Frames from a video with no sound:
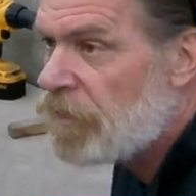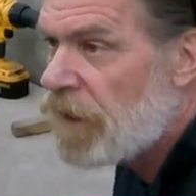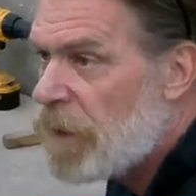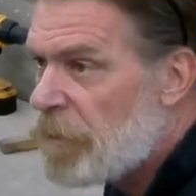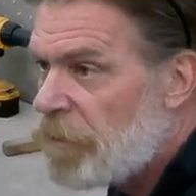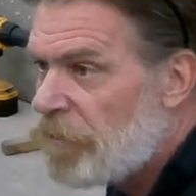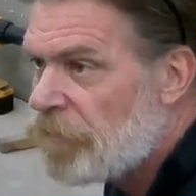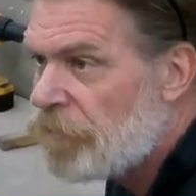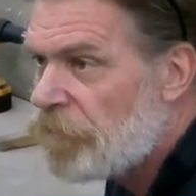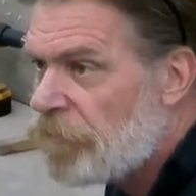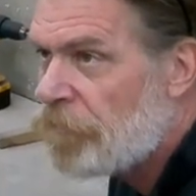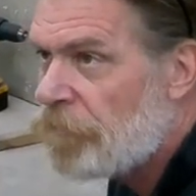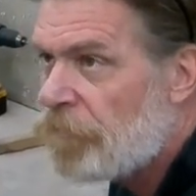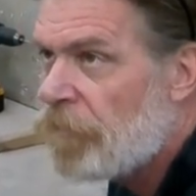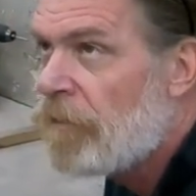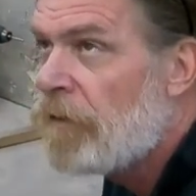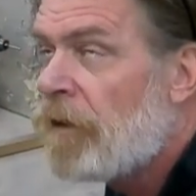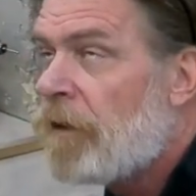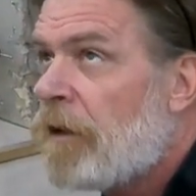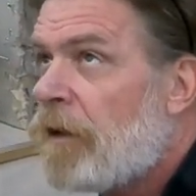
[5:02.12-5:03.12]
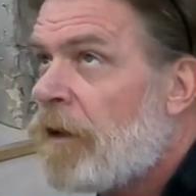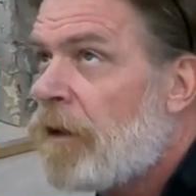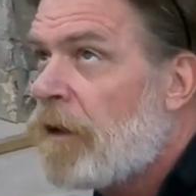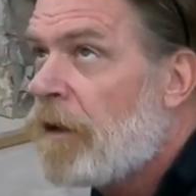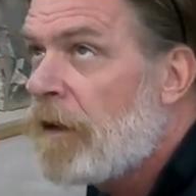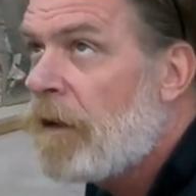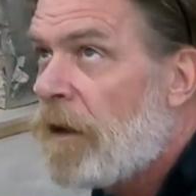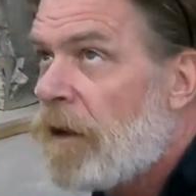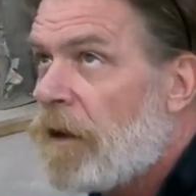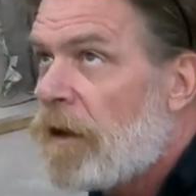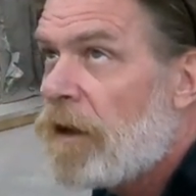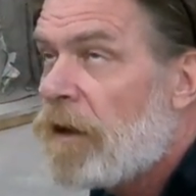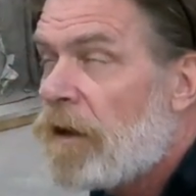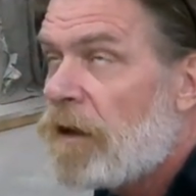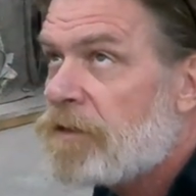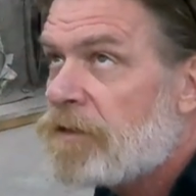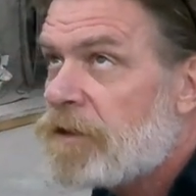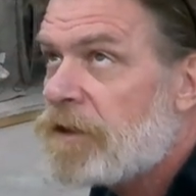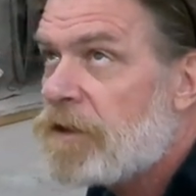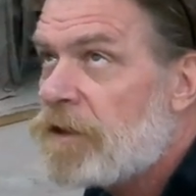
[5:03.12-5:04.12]
the day before, uh,
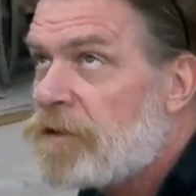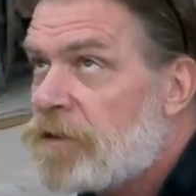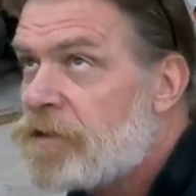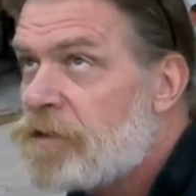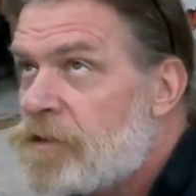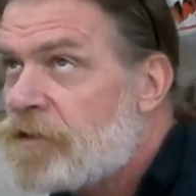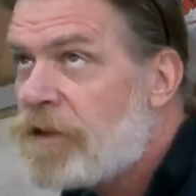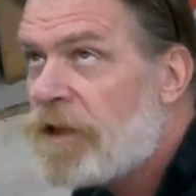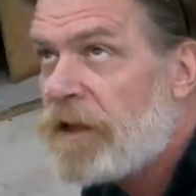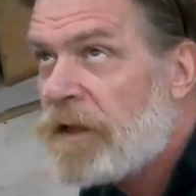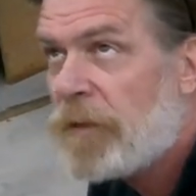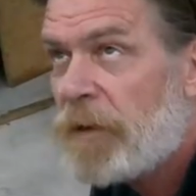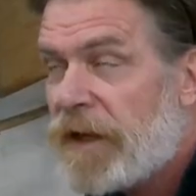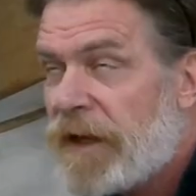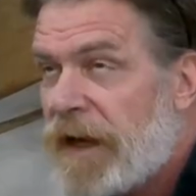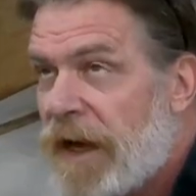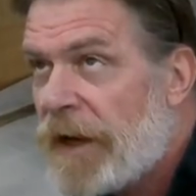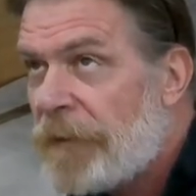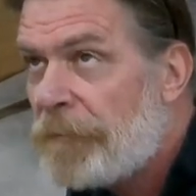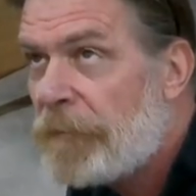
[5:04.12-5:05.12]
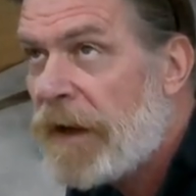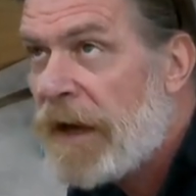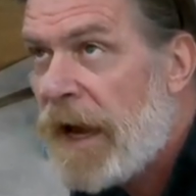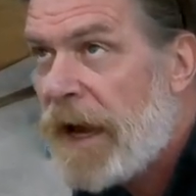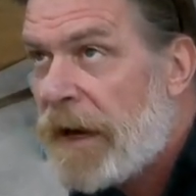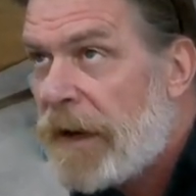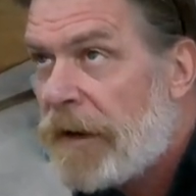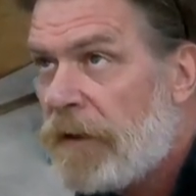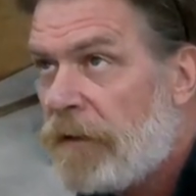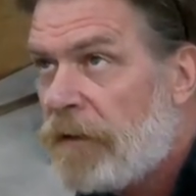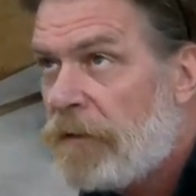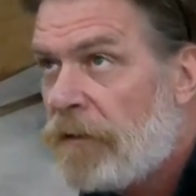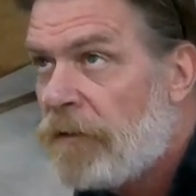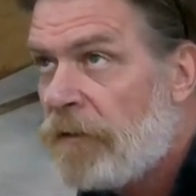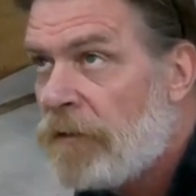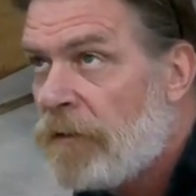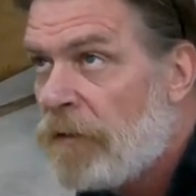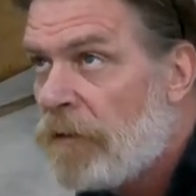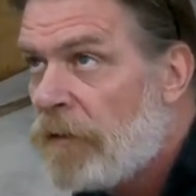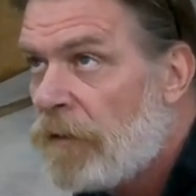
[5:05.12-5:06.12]
see, the Tuesday that we came back,
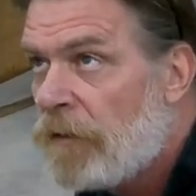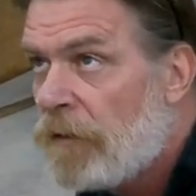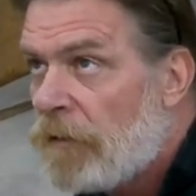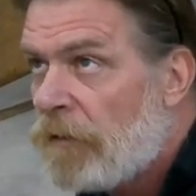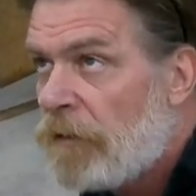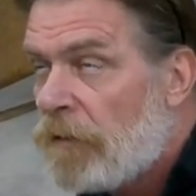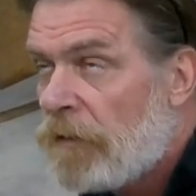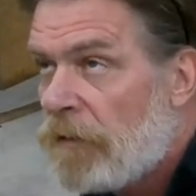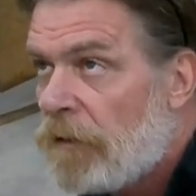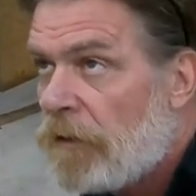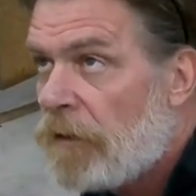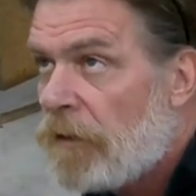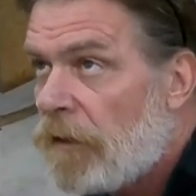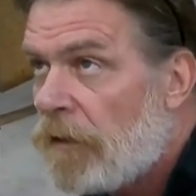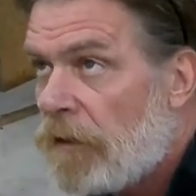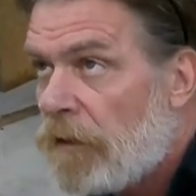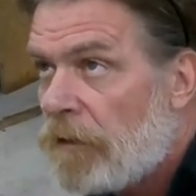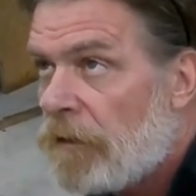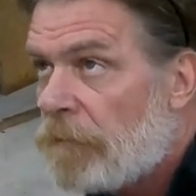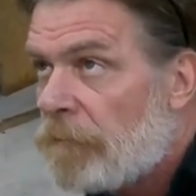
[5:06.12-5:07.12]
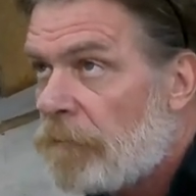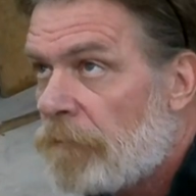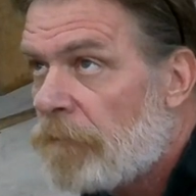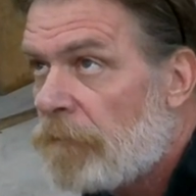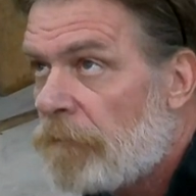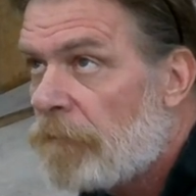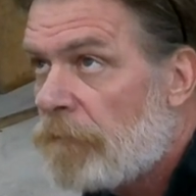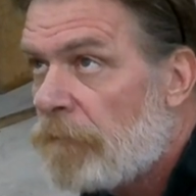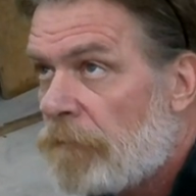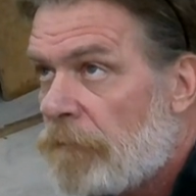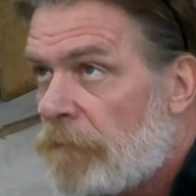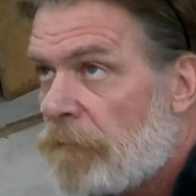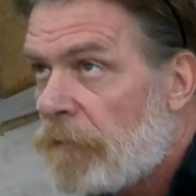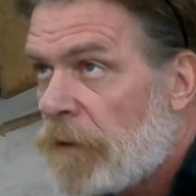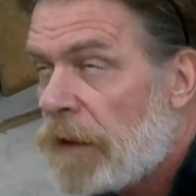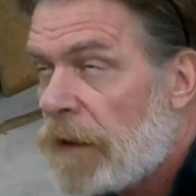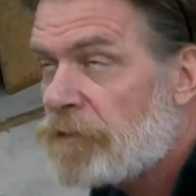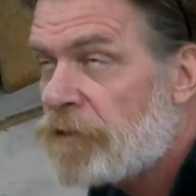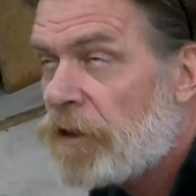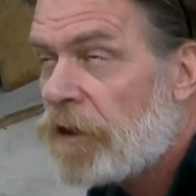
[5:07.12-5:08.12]
um,
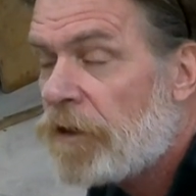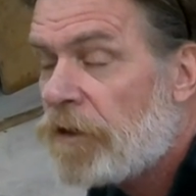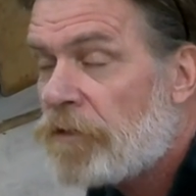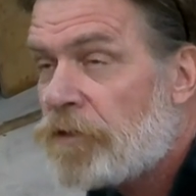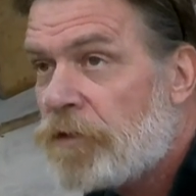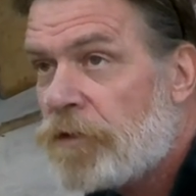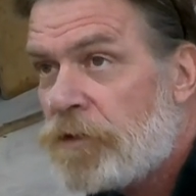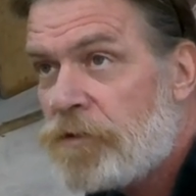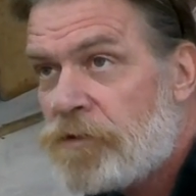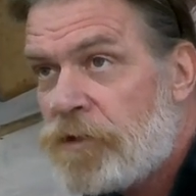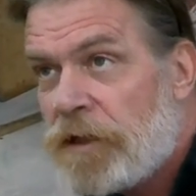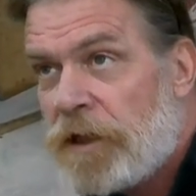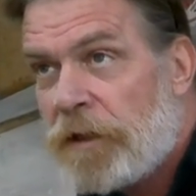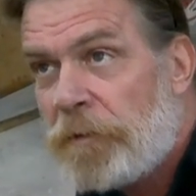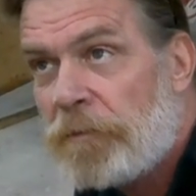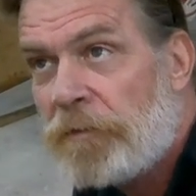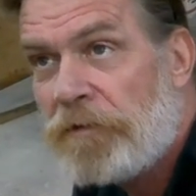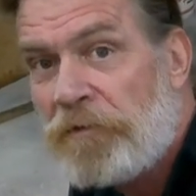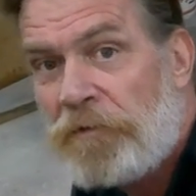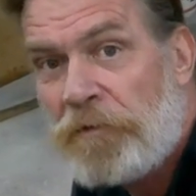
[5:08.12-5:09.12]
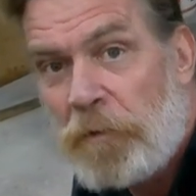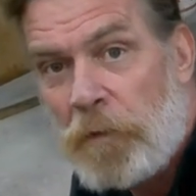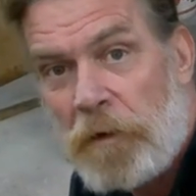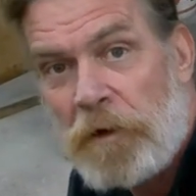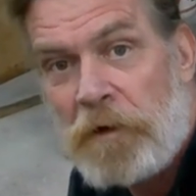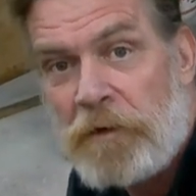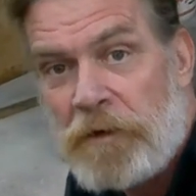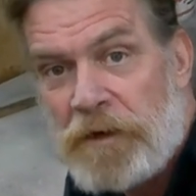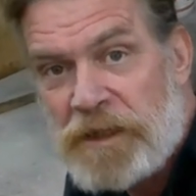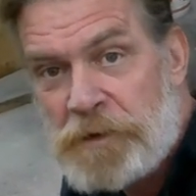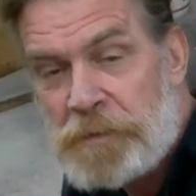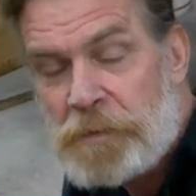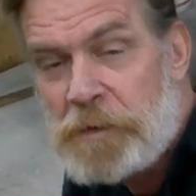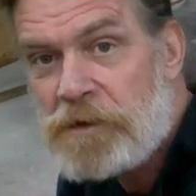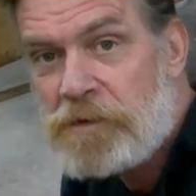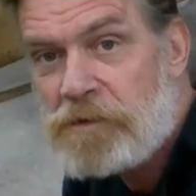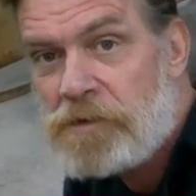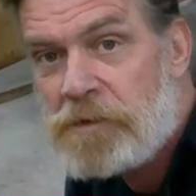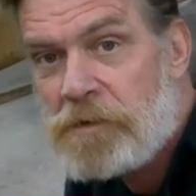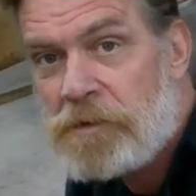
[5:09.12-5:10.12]
I'm sorry, the Tuesday before
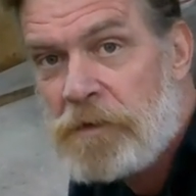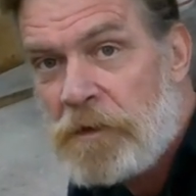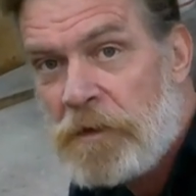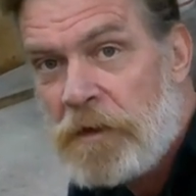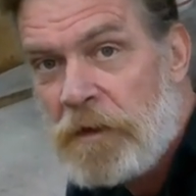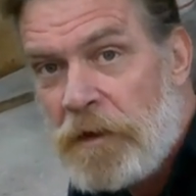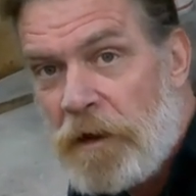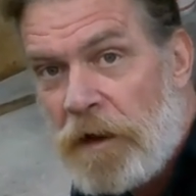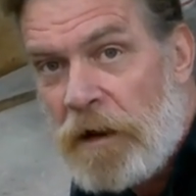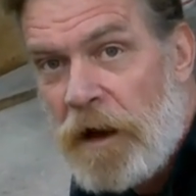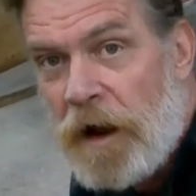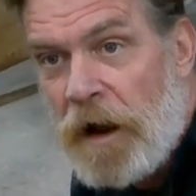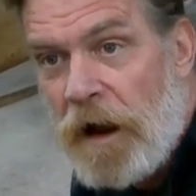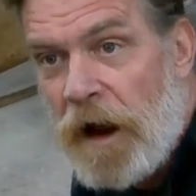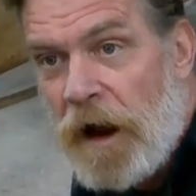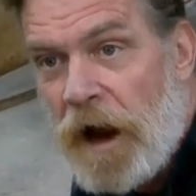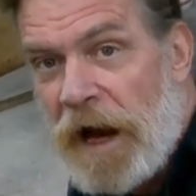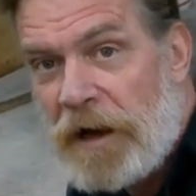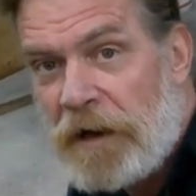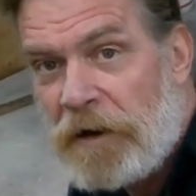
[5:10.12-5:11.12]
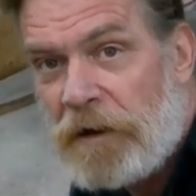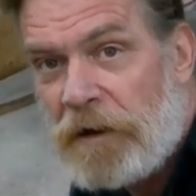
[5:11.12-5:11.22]
Christmas. Yeah. I